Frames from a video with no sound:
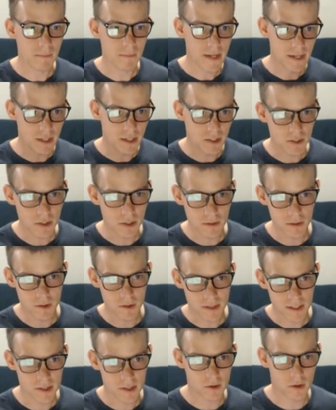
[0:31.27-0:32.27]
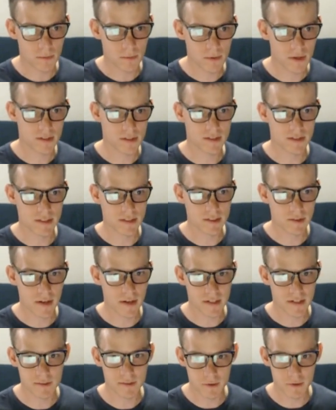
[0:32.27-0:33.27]
making sure that your technical processes are
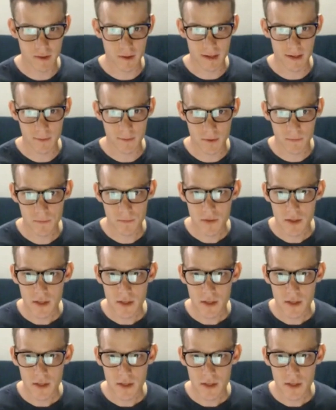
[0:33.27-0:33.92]
actually reliable.